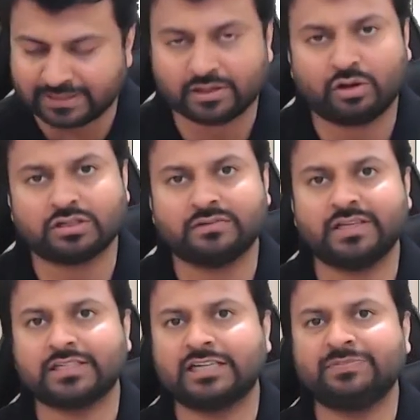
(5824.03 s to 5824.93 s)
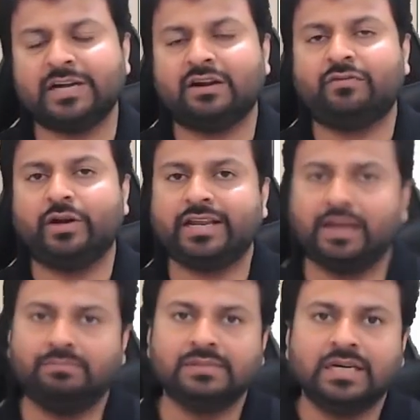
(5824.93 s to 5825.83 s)
cost of the shares, period of holding
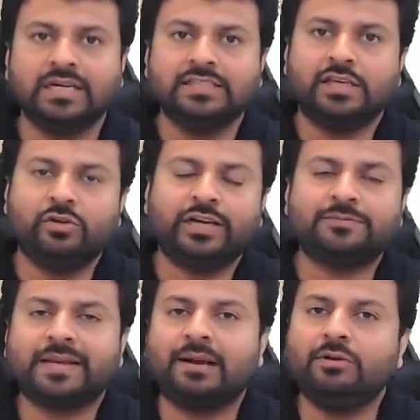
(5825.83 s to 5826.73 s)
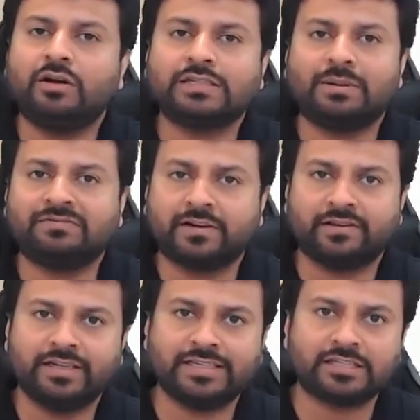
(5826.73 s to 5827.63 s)
club. The units become long term after
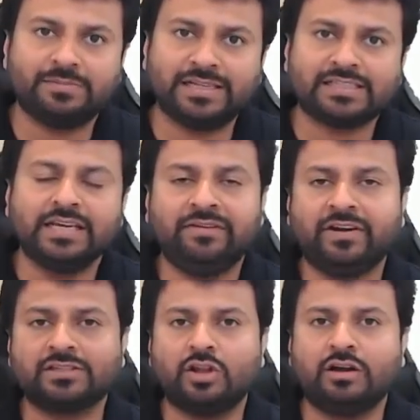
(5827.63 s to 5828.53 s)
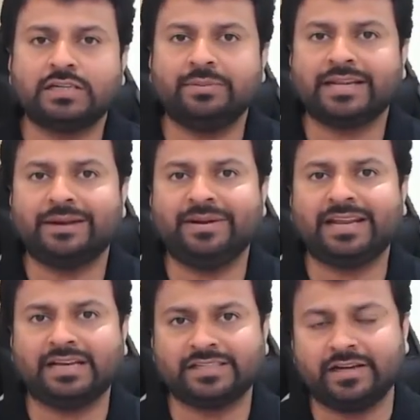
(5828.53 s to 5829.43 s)
36 months. If it is long term, it can be
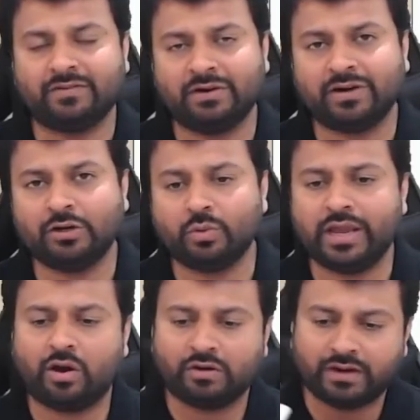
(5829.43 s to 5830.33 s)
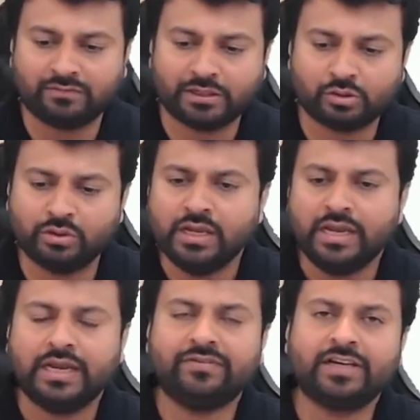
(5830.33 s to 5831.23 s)
taxed in 112A or 112.
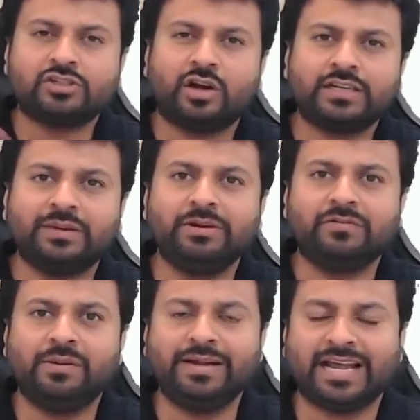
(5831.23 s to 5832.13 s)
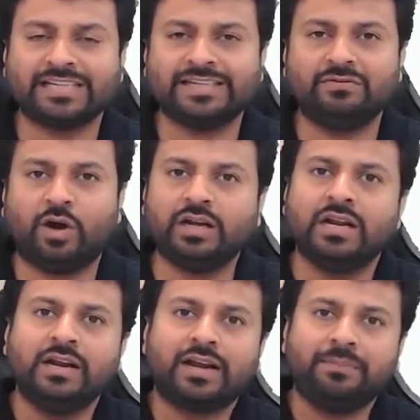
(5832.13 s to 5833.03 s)
If it is short term, it will be taxed in what?
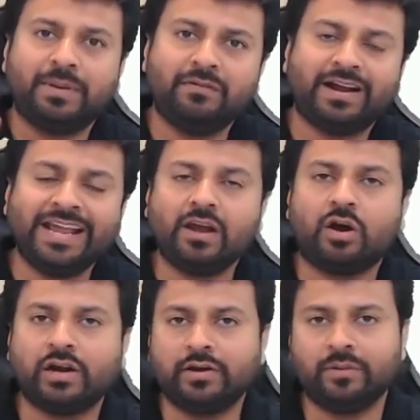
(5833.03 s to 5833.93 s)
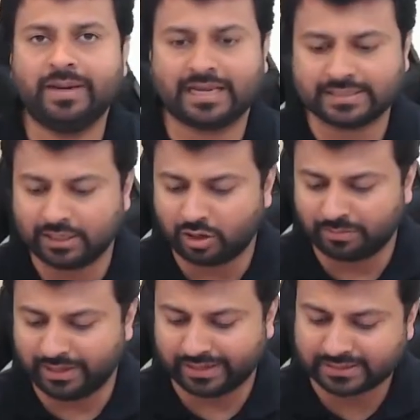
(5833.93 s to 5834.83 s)
111A, or it will be taxed at
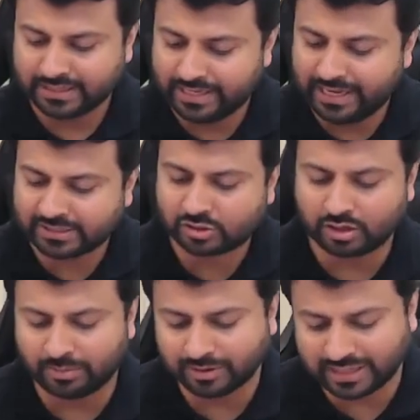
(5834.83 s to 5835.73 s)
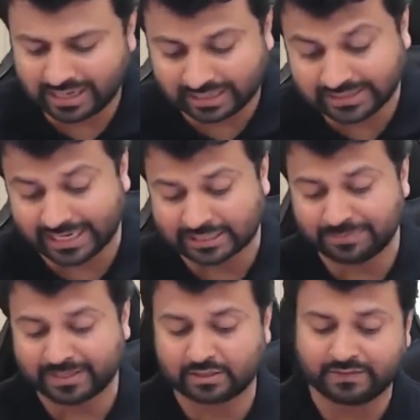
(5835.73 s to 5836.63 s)
normal rates. Let's talk about the other
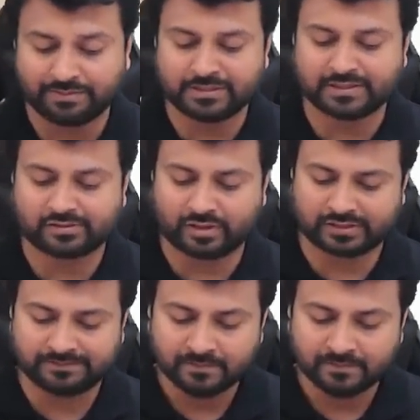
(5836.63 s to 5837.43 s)
aspects of the business trust.